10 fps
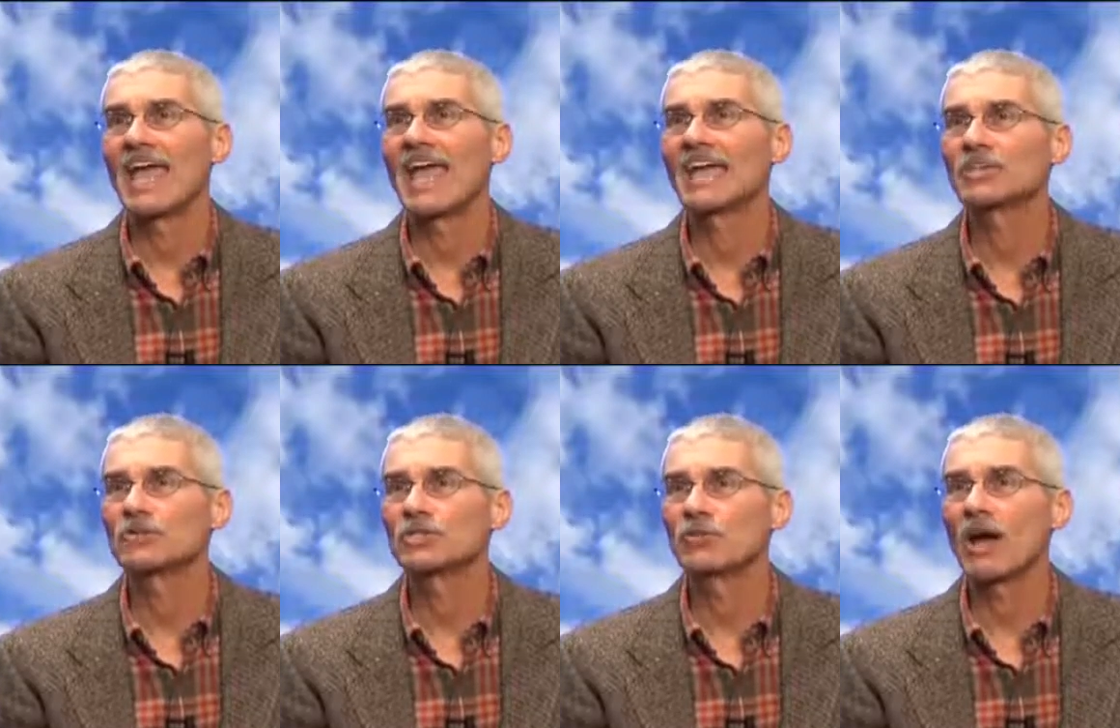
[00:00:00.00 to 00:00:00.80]
and her
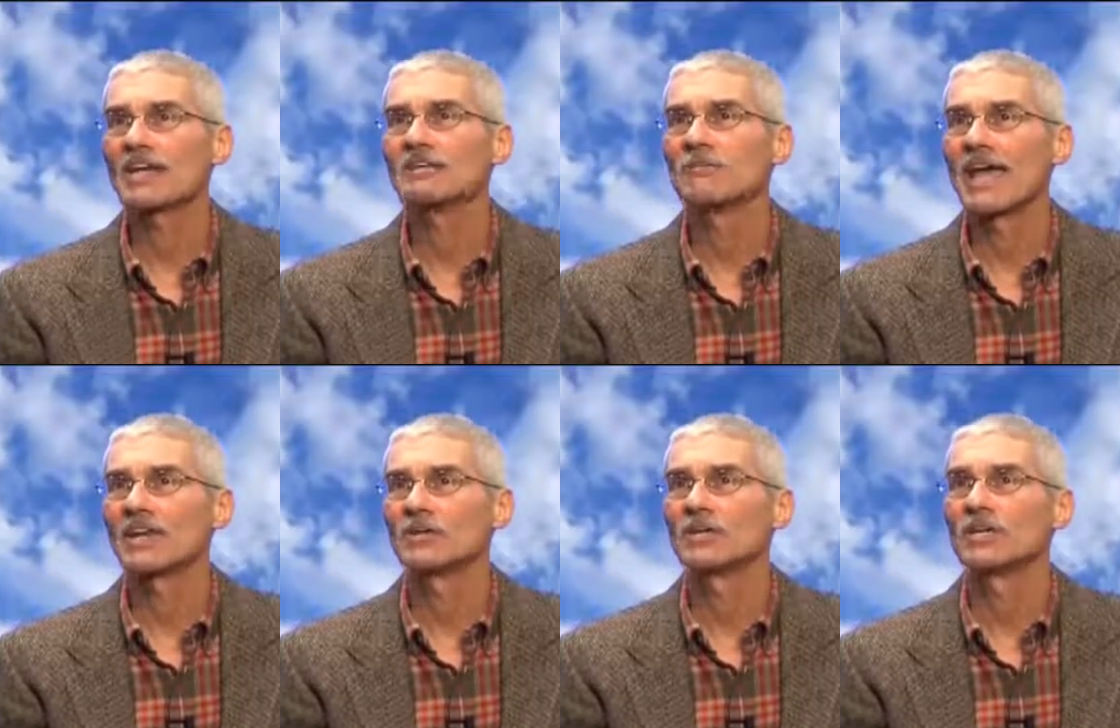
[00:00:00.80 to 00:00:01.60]
strident
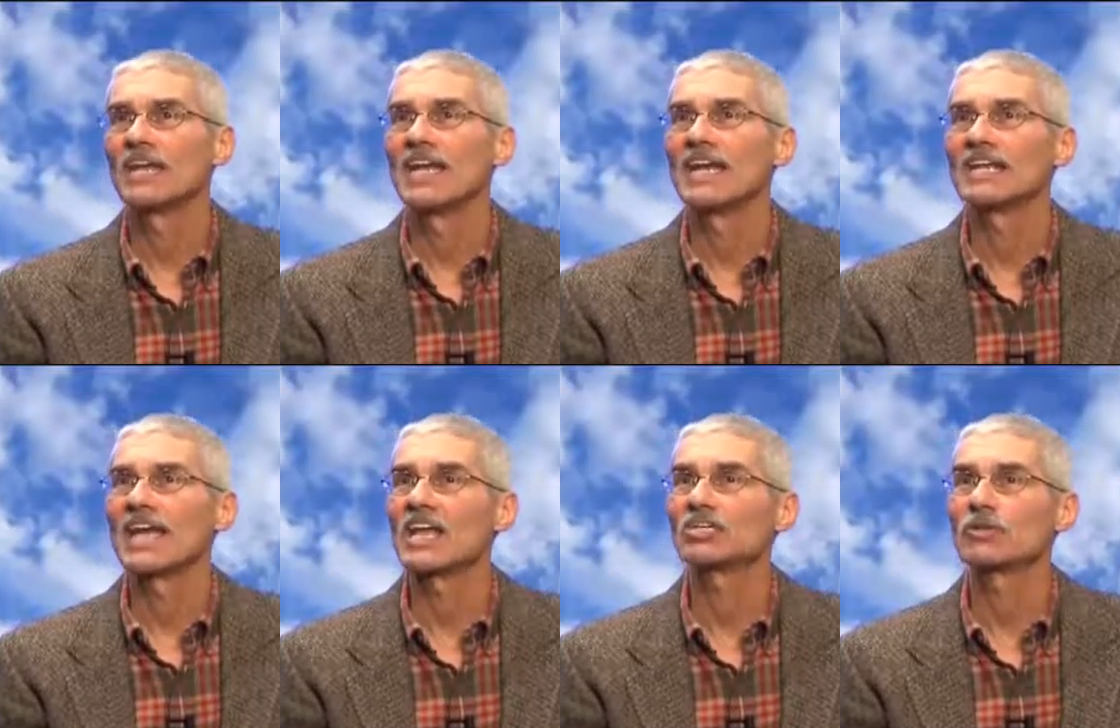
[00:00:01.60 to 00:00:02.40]
manner and
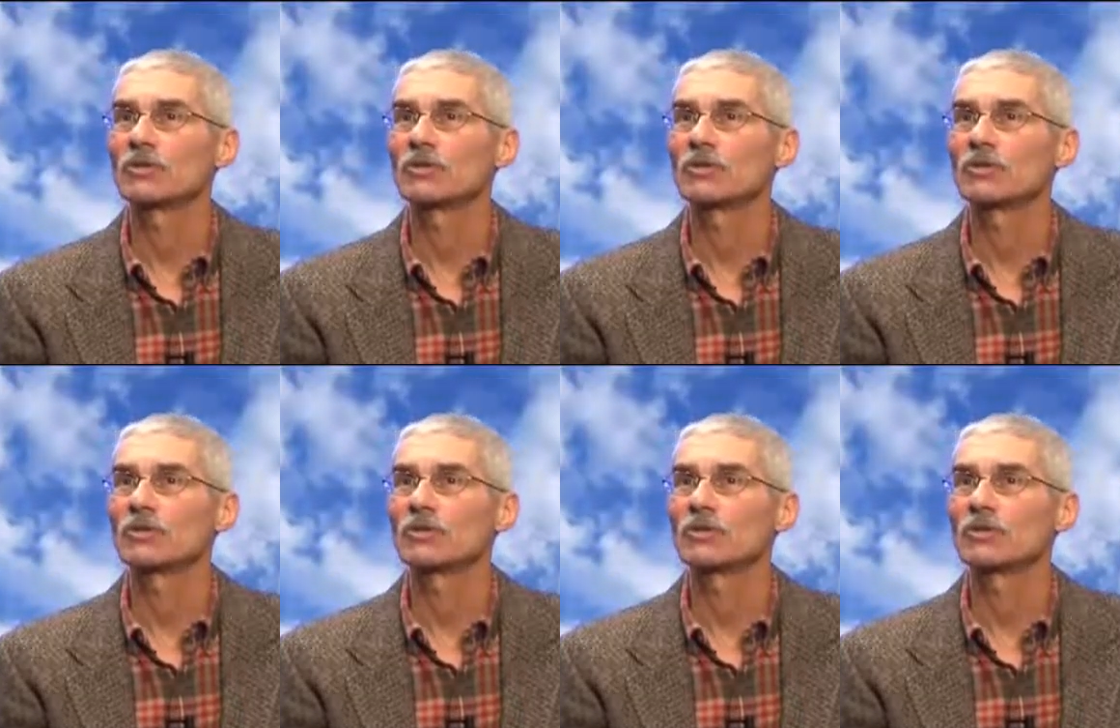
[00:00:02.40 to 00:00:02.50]
occasional